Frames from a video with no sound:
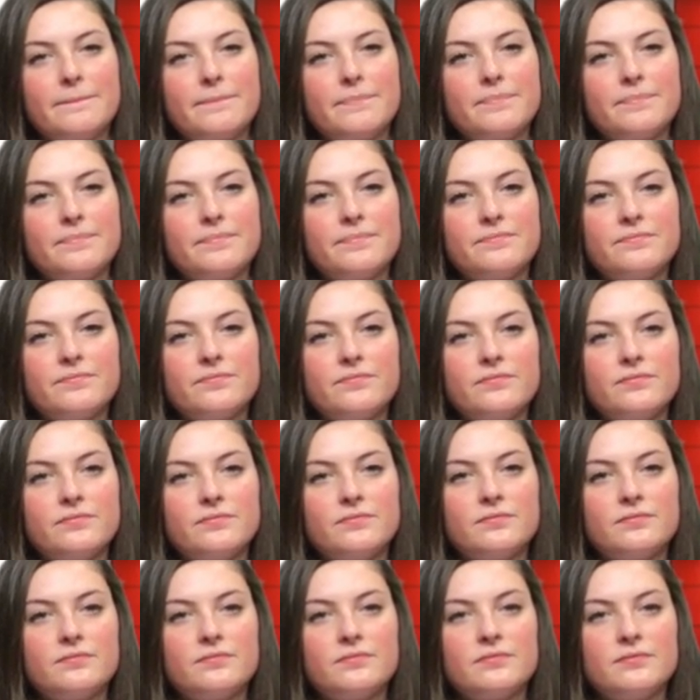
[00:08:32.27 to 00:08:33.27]

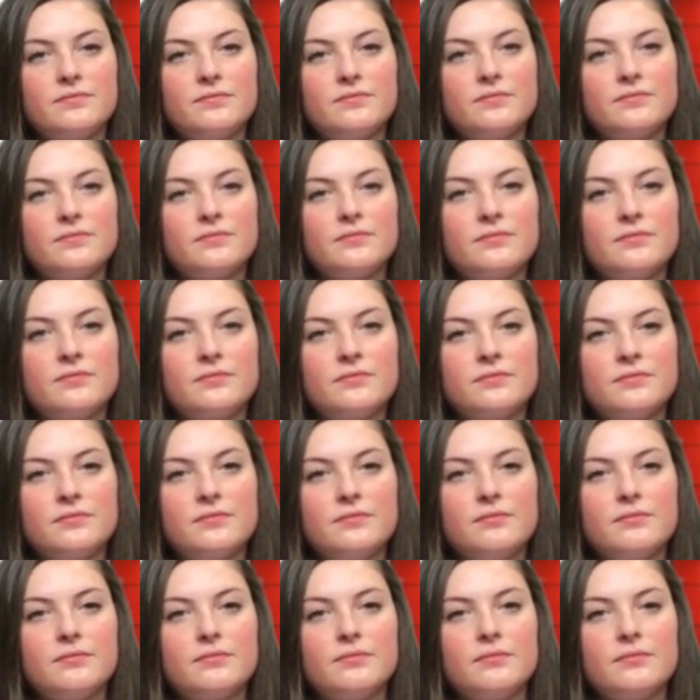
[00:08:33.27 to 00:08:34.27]

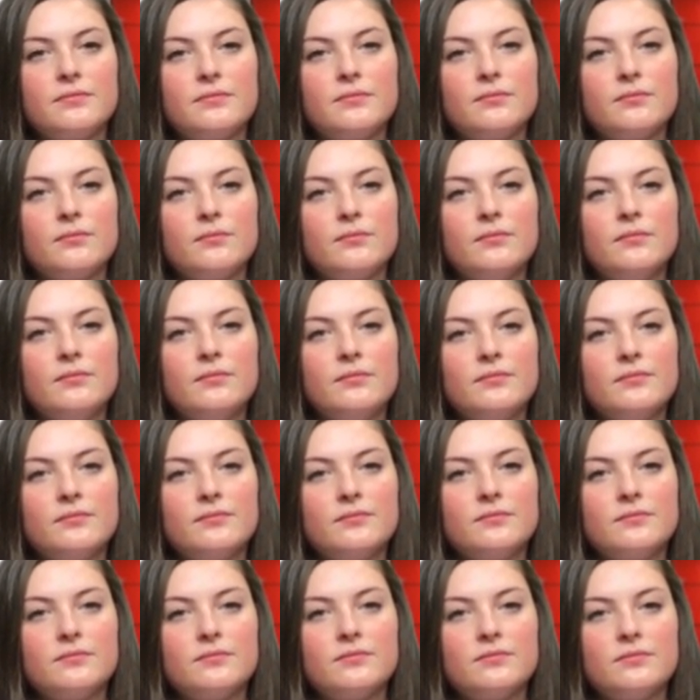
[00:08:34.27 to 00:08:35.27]

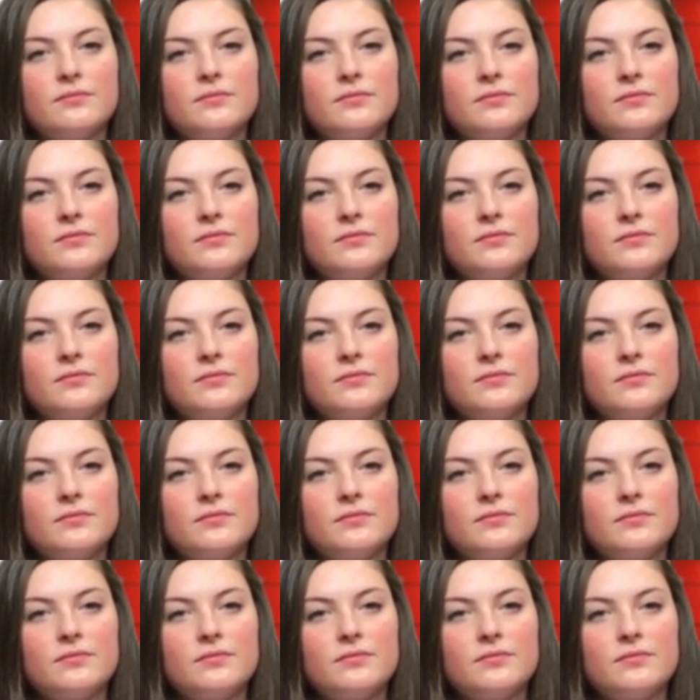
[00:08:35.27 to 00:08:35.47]
(not speaking)